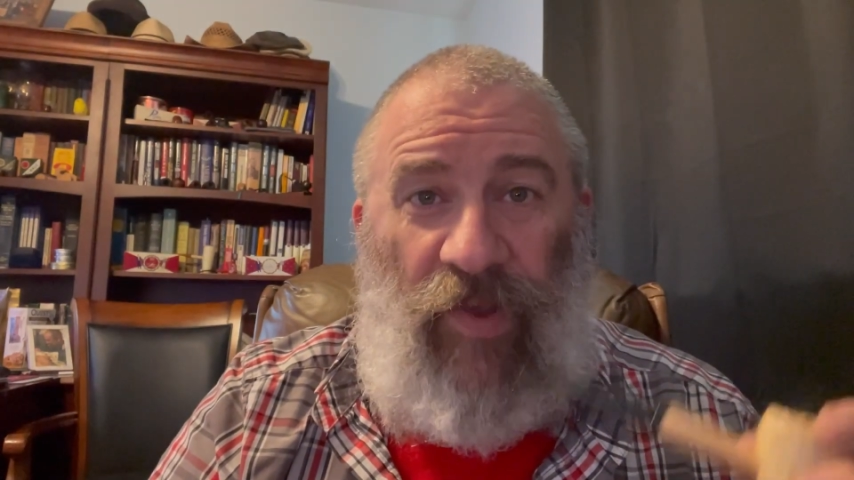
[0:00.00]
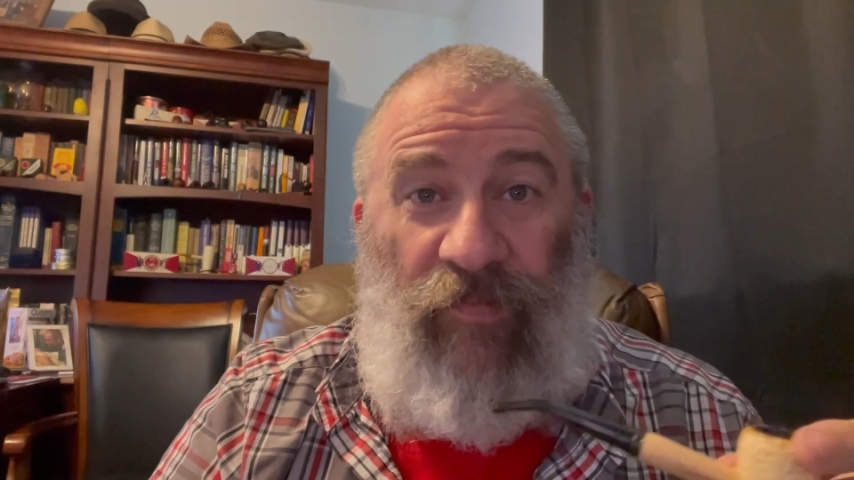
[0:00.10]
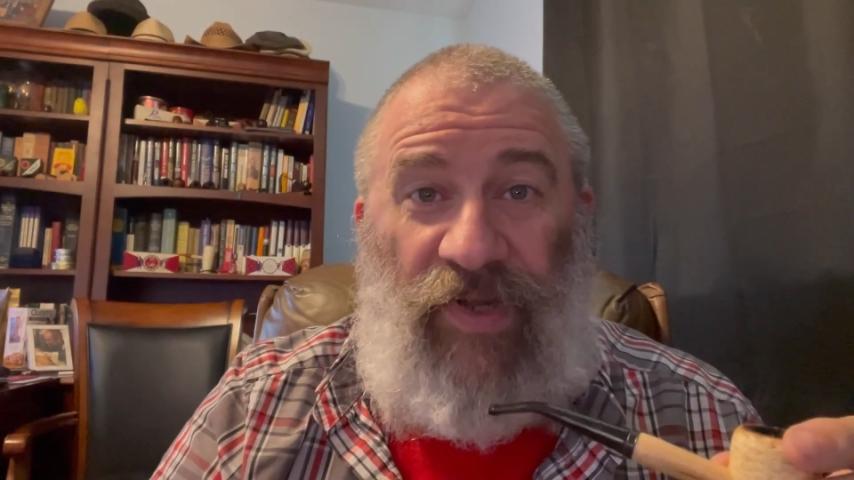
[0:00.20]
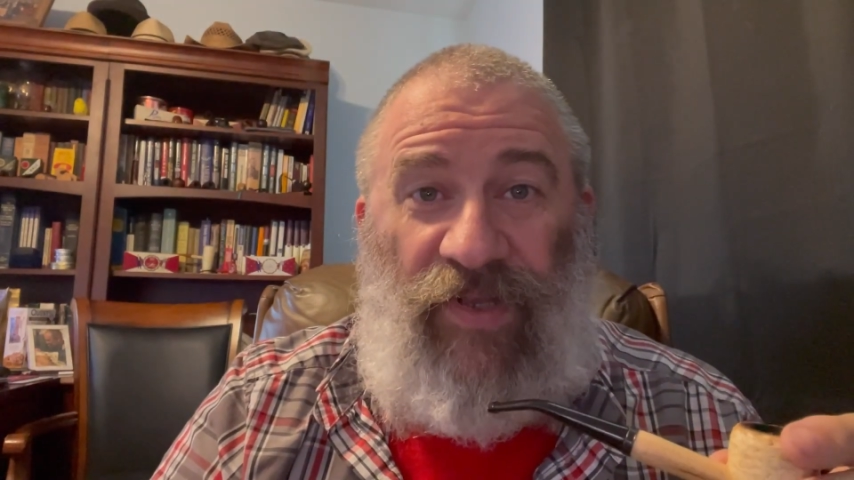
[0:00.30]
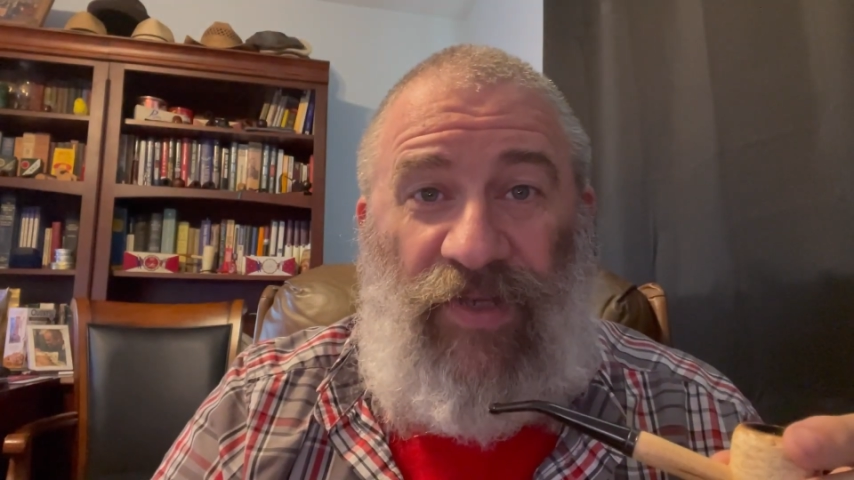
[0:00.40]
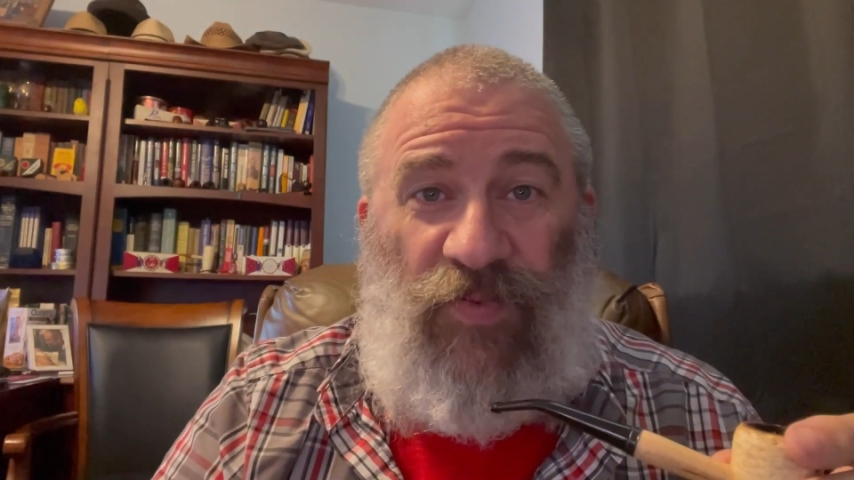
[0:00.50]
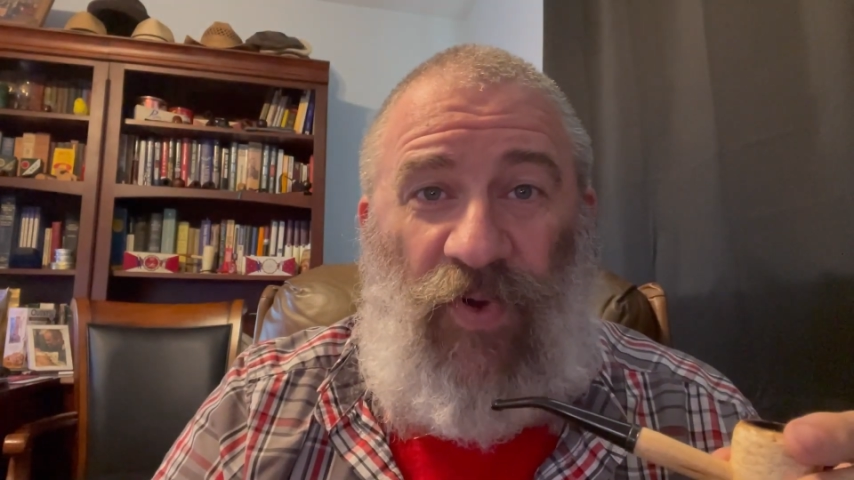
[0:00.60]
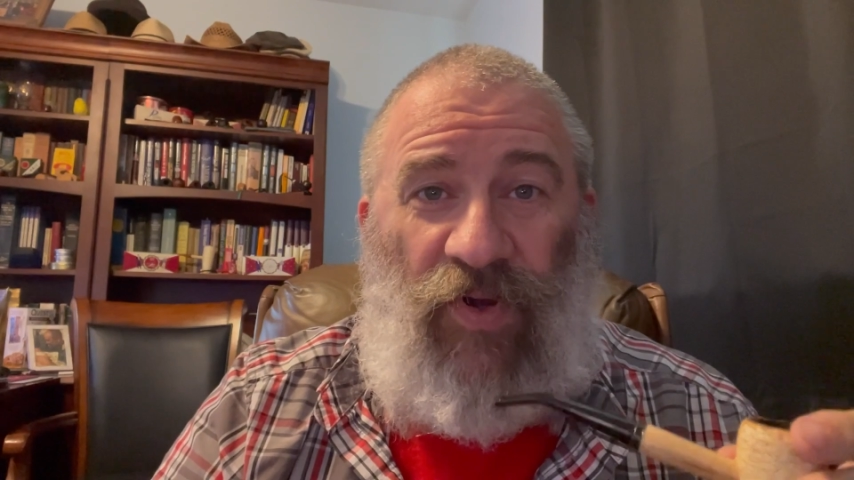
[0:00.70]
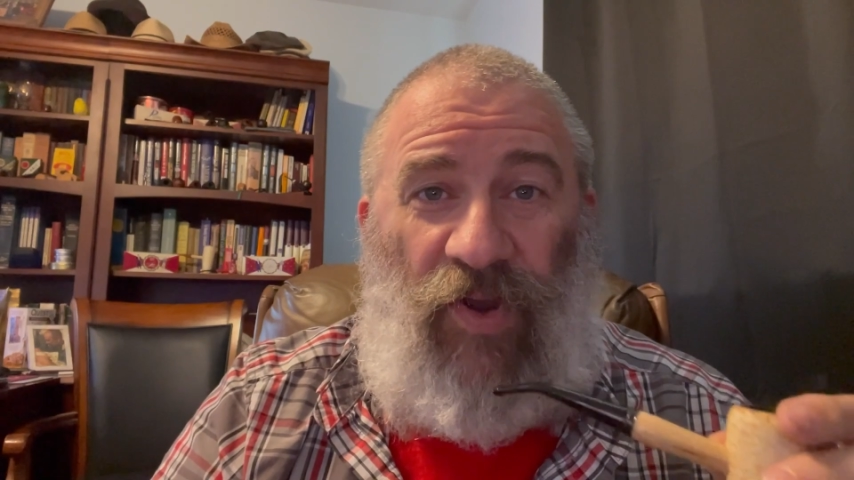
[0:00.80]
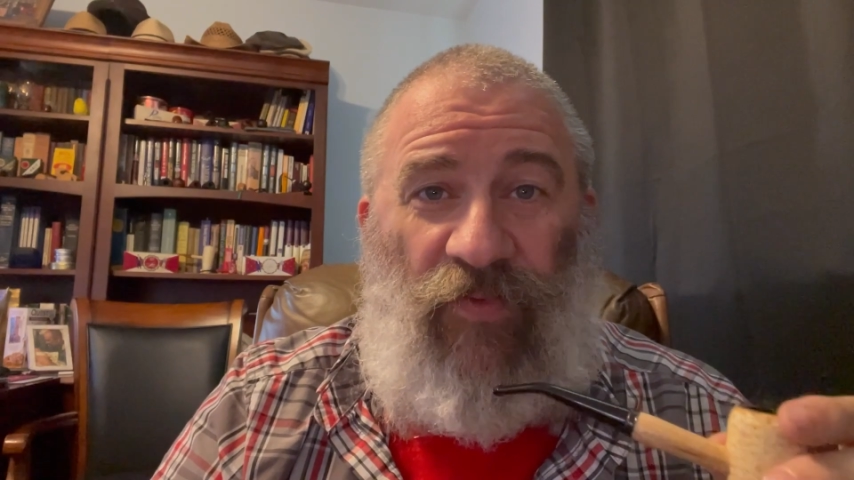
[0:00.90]
But it does
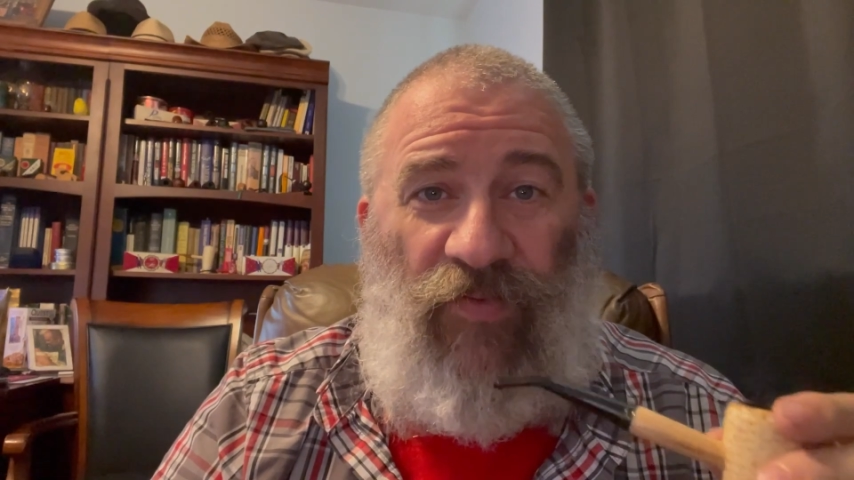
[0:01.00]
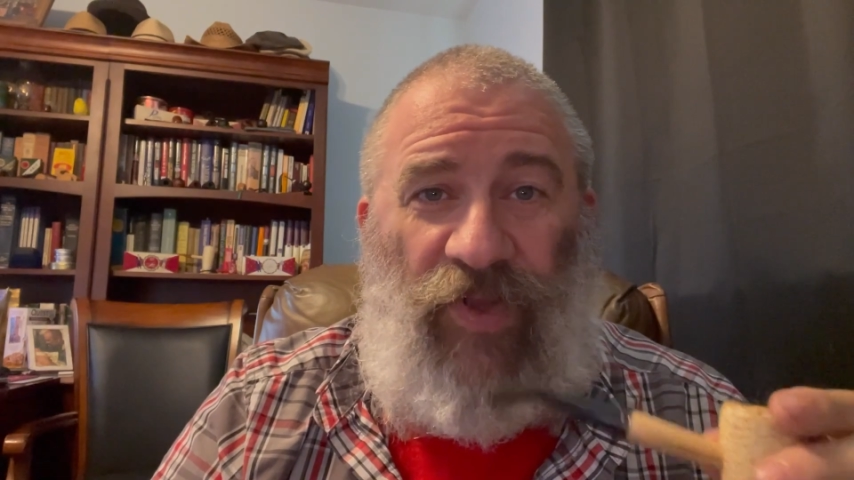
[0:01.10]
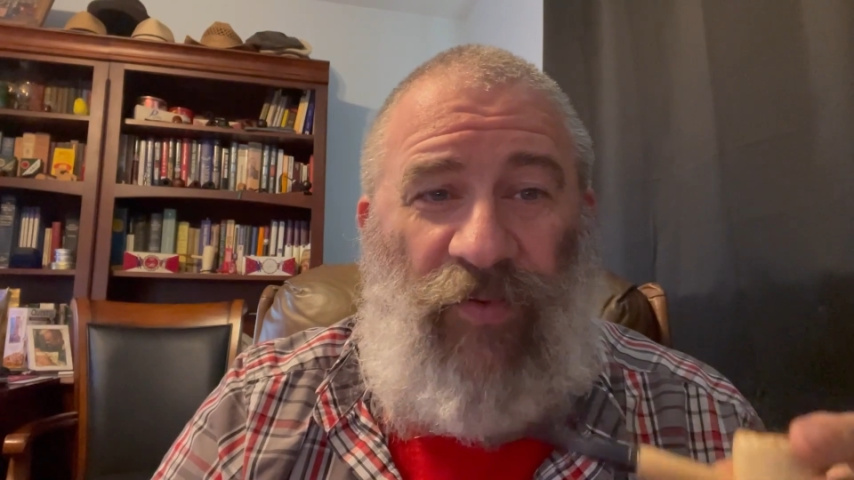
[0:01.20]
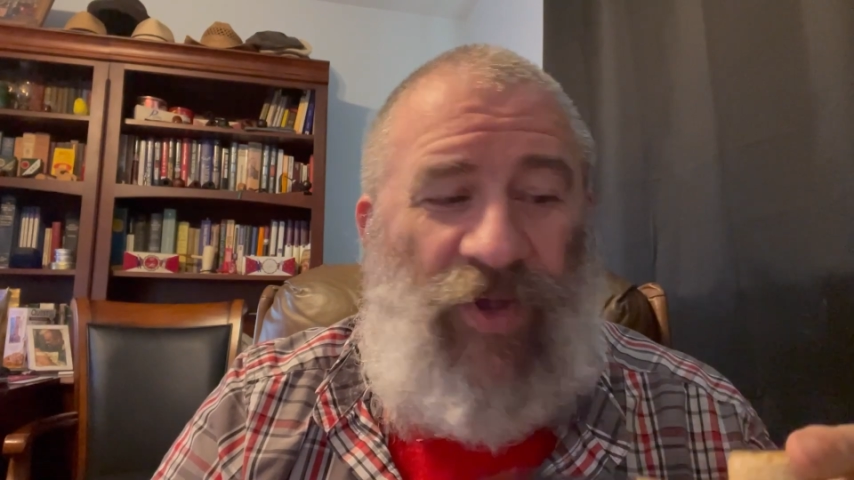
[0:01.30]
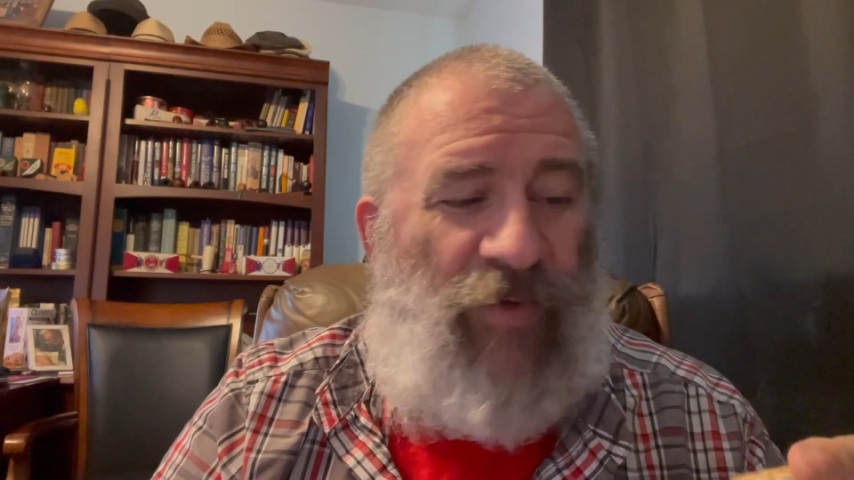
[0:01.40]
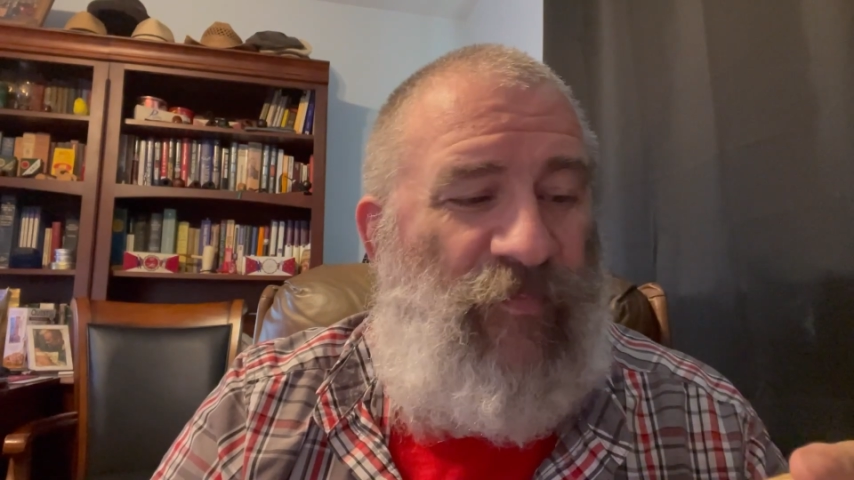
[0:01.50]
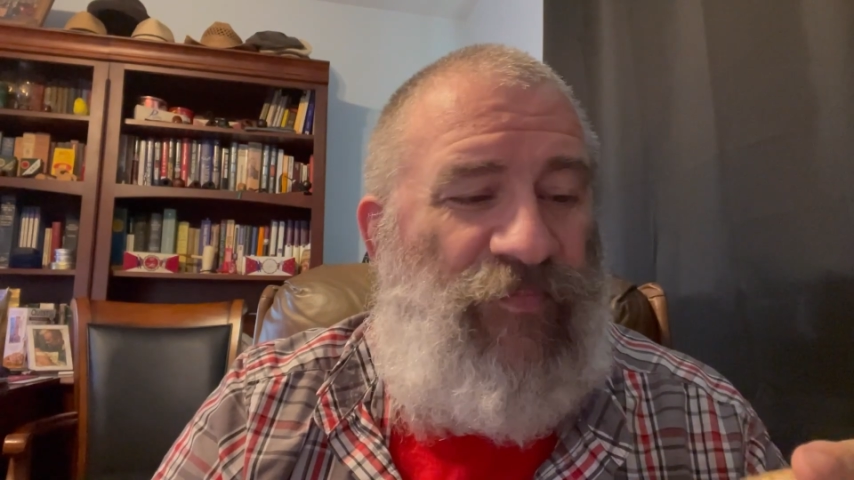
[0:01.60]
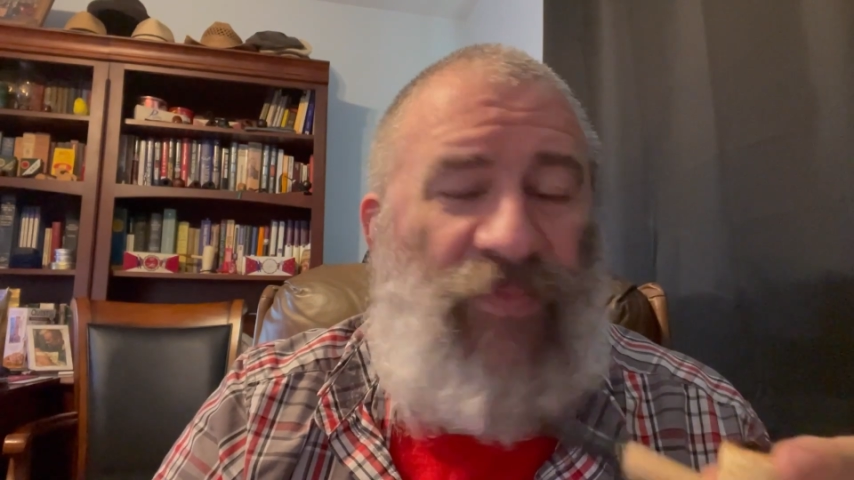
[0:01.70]
work really well.